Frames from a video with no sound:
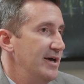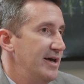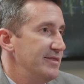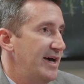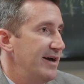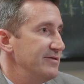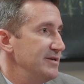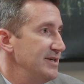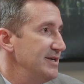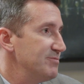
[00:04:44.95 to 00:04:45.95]
and that
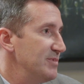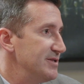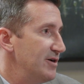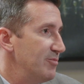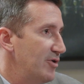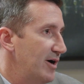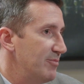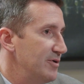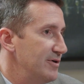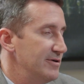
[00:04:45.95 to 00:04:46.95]
the easements are
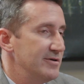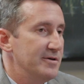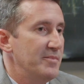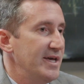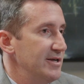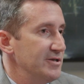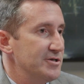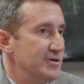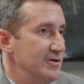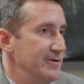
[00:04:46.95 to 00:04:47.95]
proper, making
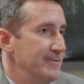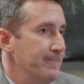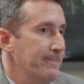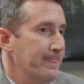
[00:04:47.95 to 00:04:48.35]
sure